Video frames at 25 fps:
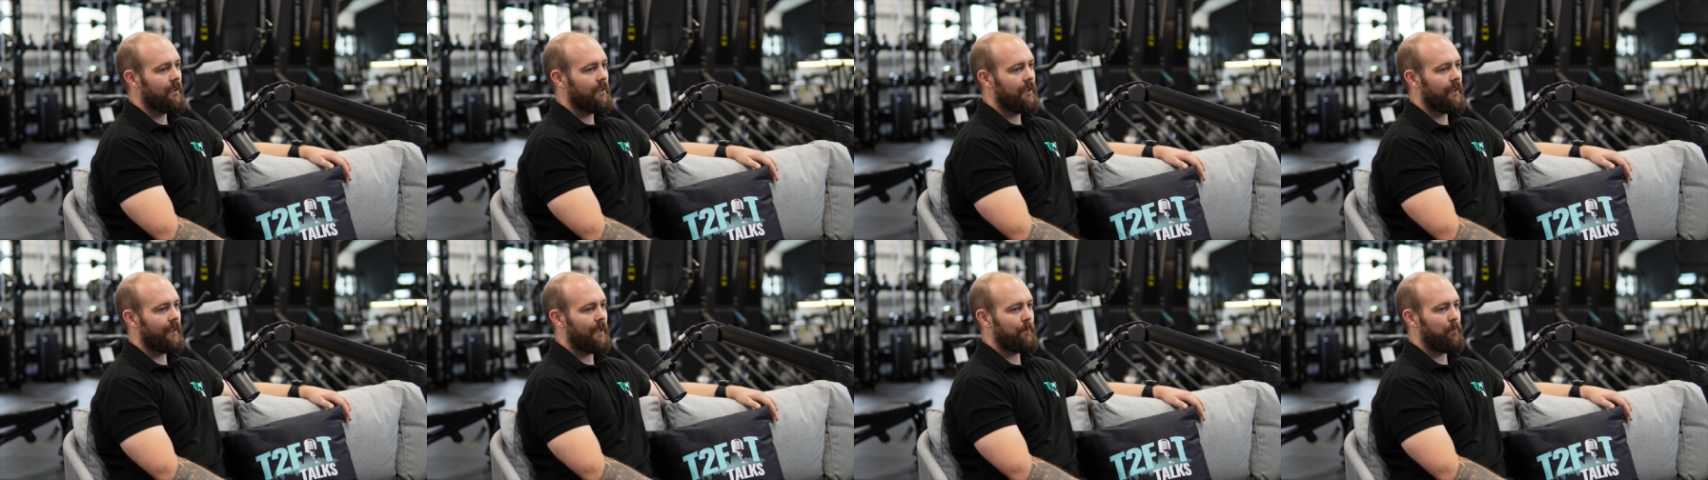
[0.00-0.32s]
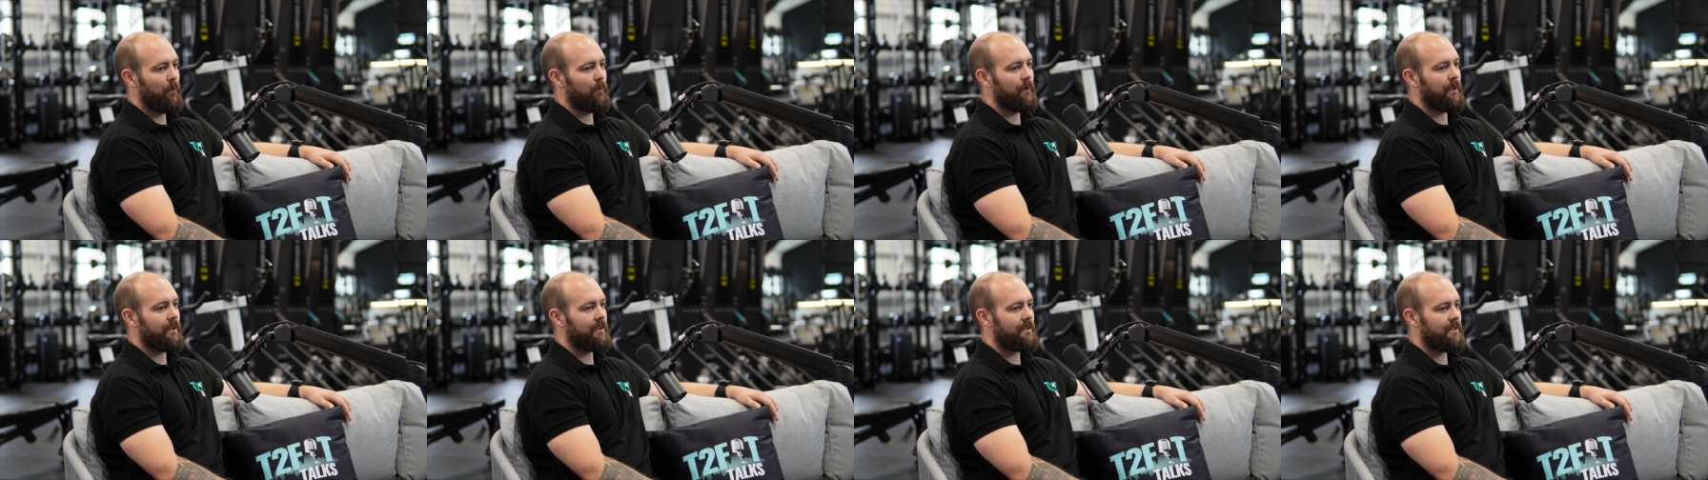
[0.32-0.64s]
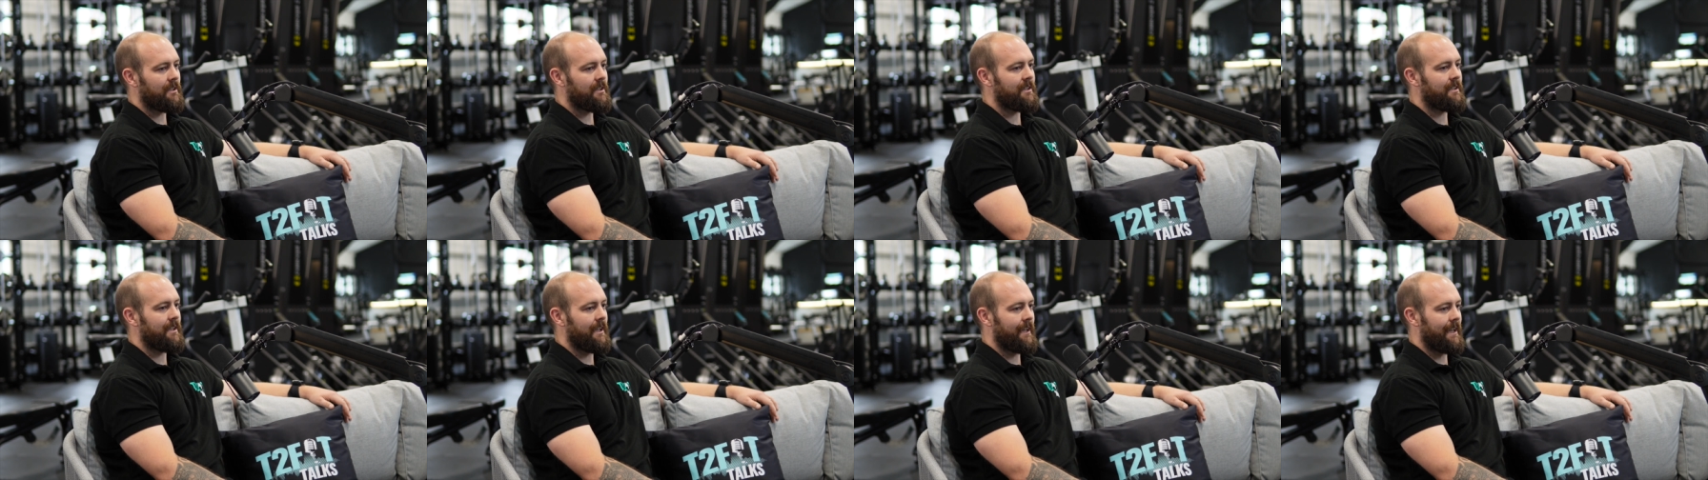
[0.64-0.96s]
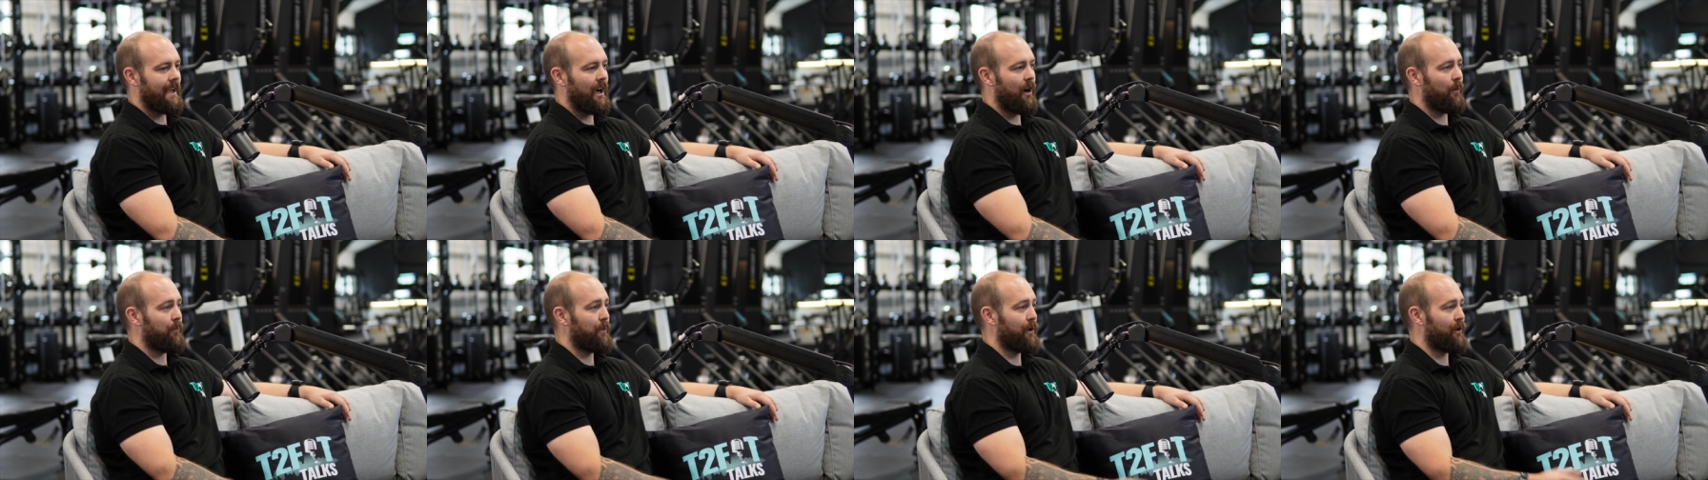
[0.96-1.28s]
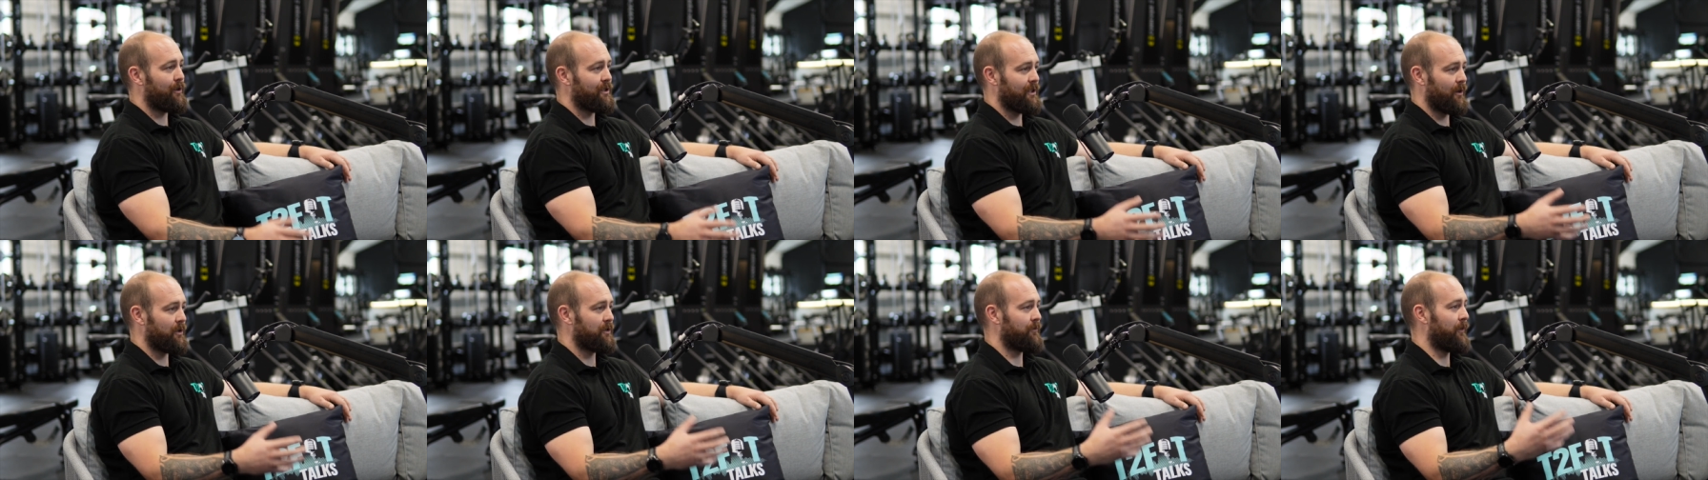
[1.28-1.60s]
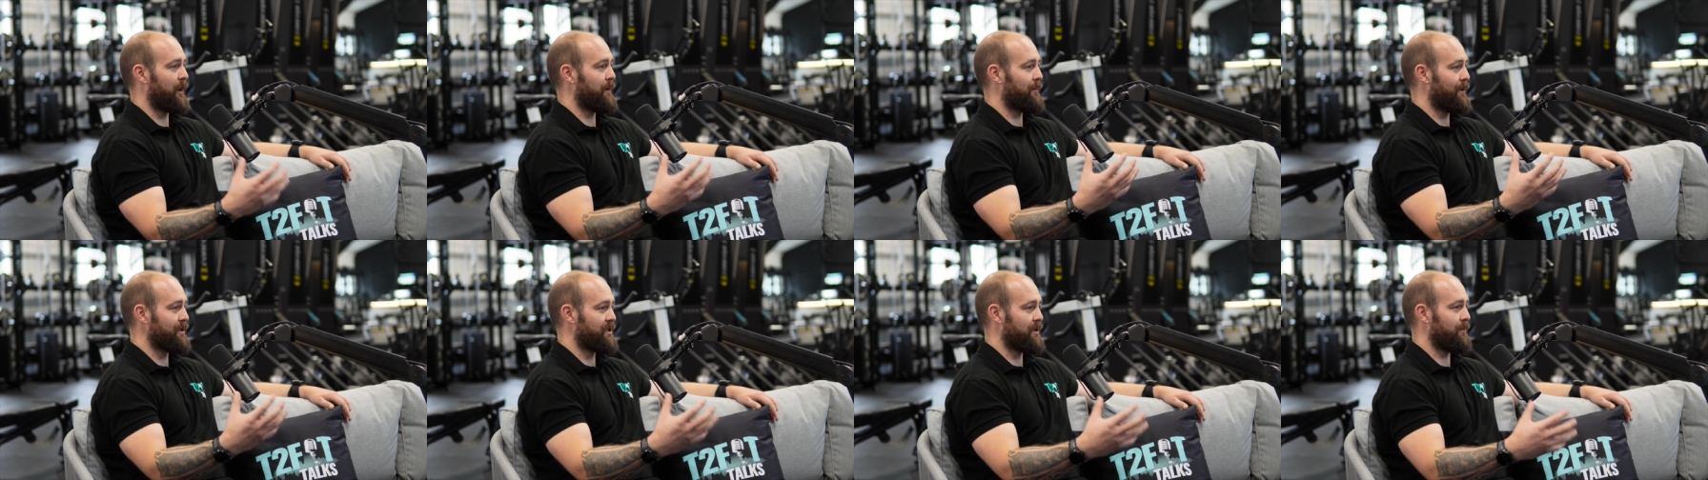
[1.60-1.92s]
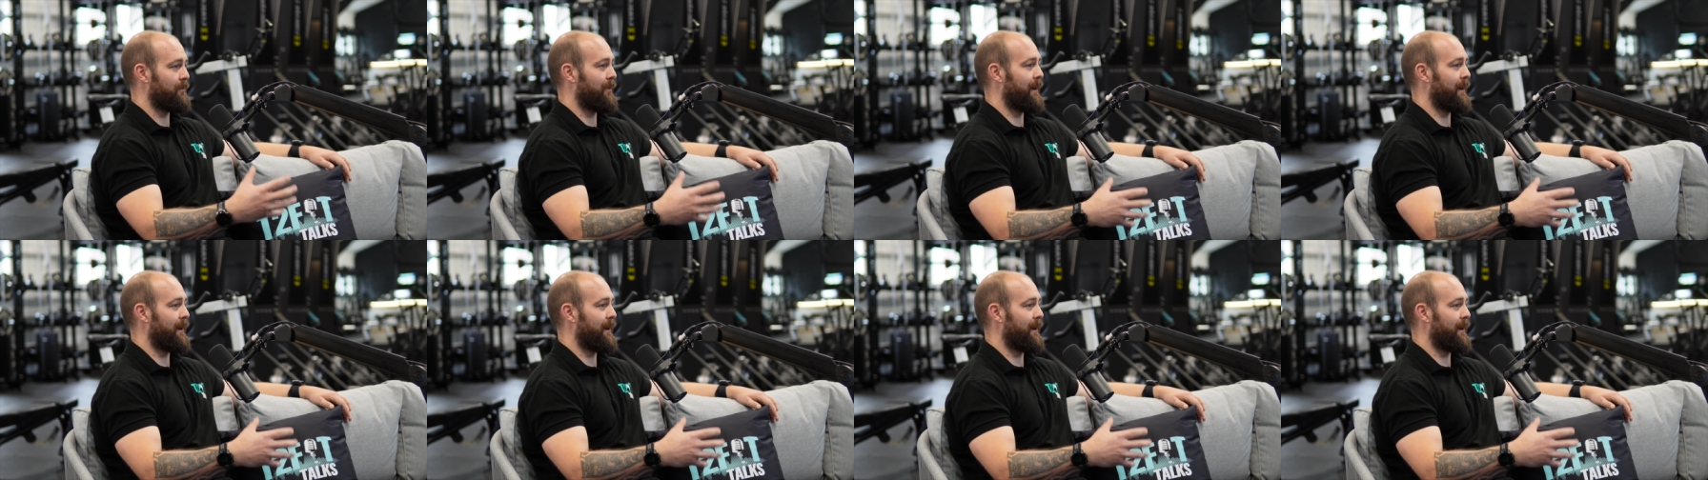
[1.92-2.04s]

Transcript: And they probably just stick out because I was very much in